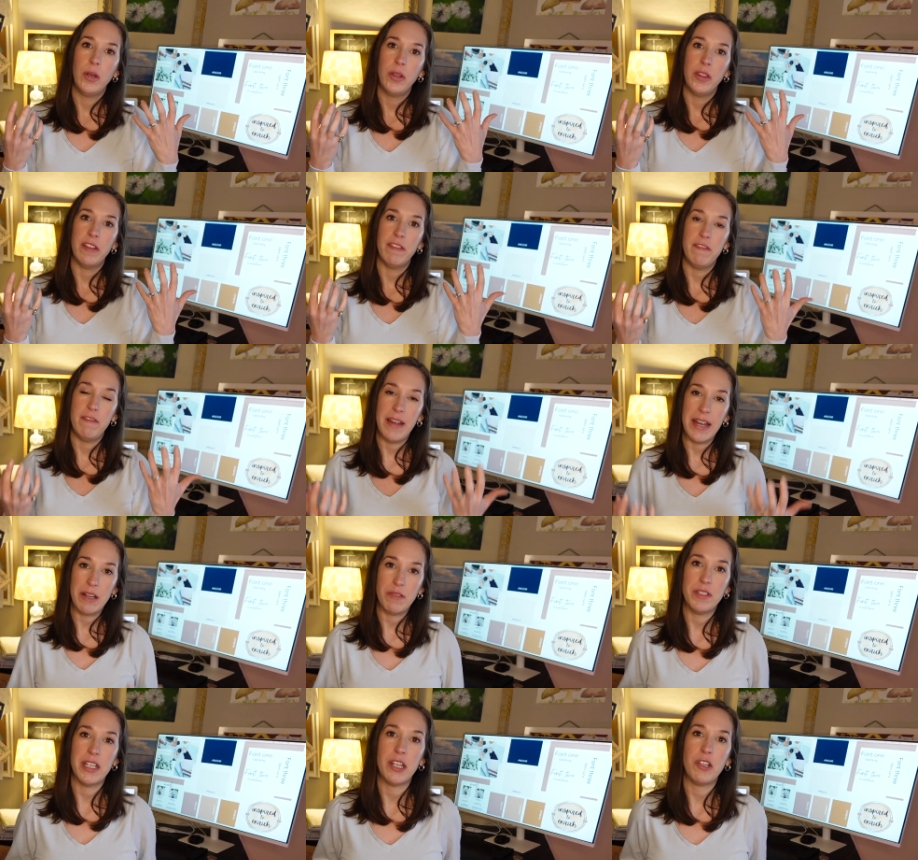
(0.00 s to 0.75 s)
the
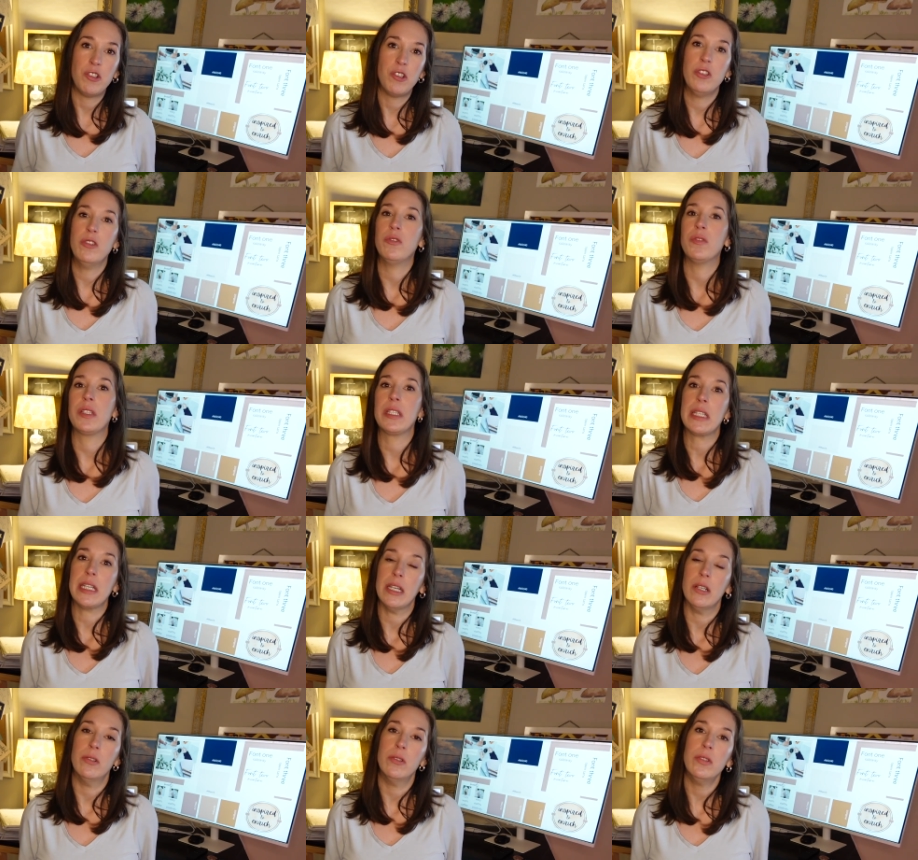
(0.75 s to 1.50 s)
foundational
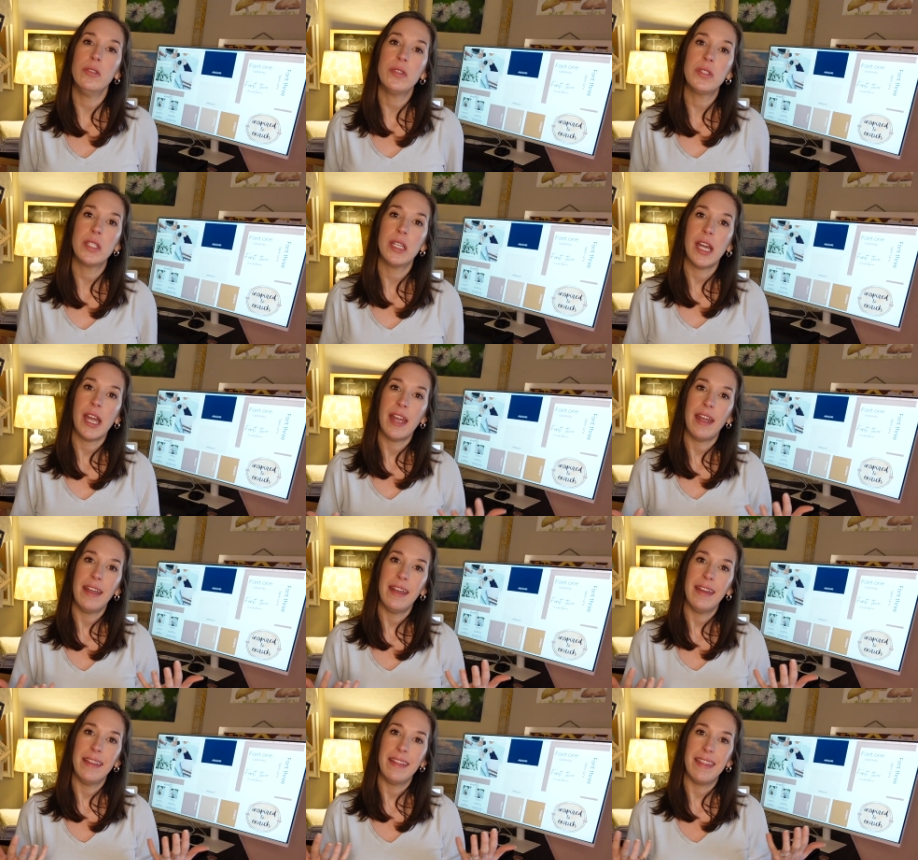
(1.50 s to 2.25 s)
skills
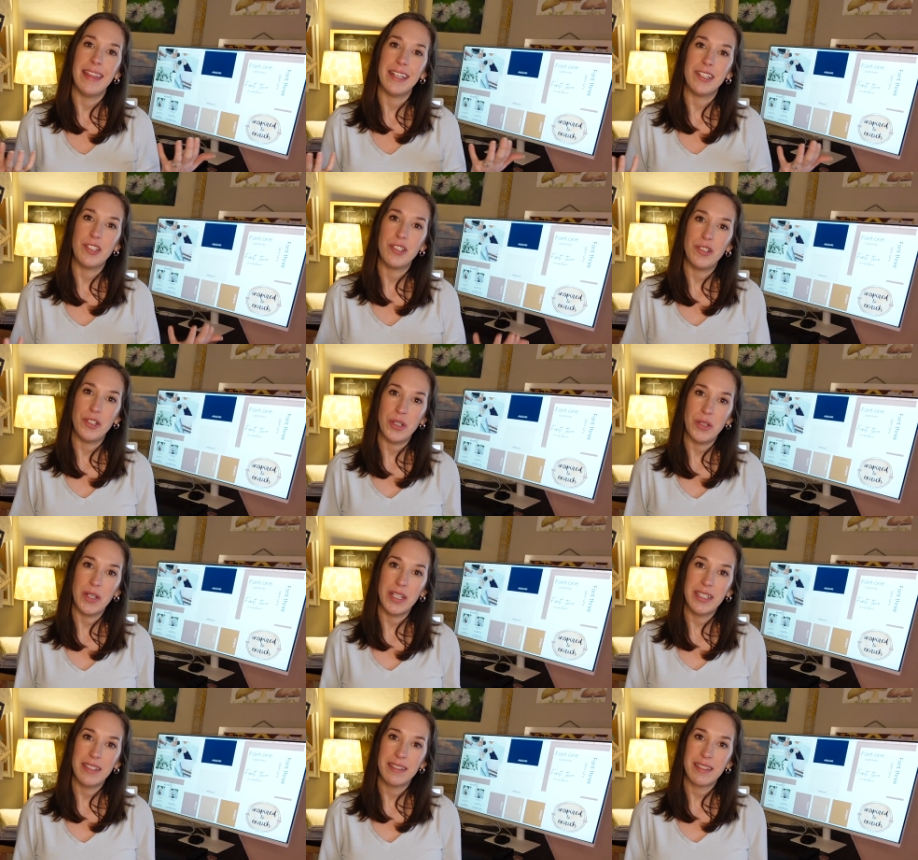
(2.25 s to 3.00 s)
that
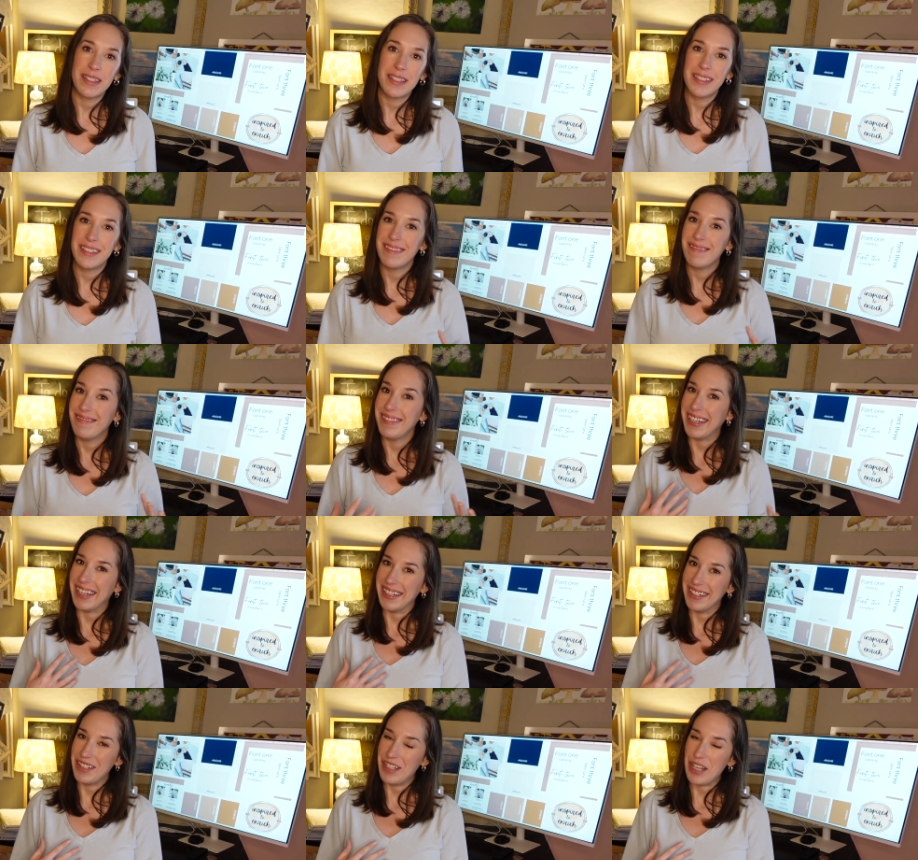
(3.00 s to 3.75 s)
students
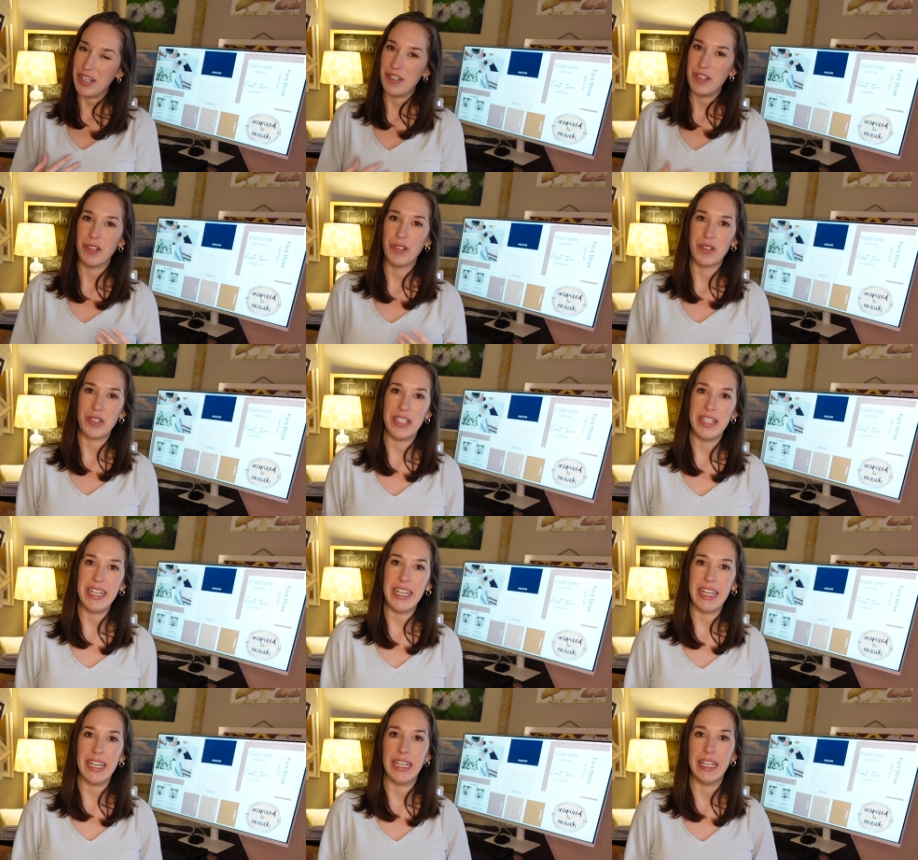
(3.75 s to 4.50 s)
and teachers
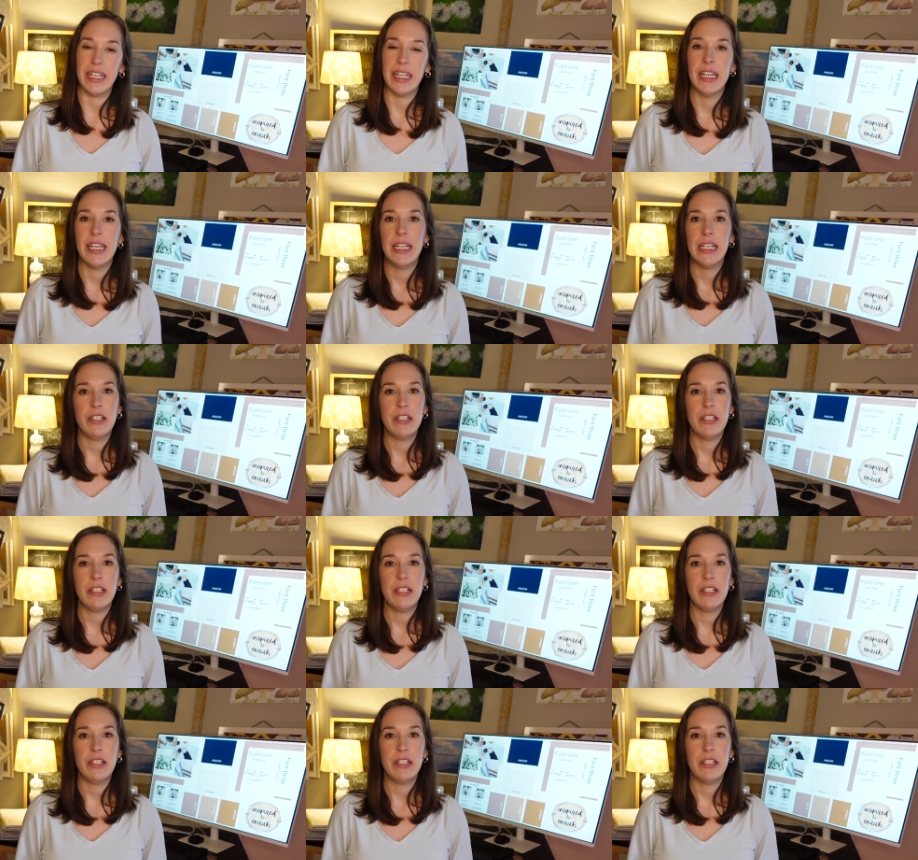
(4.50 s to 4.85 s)
need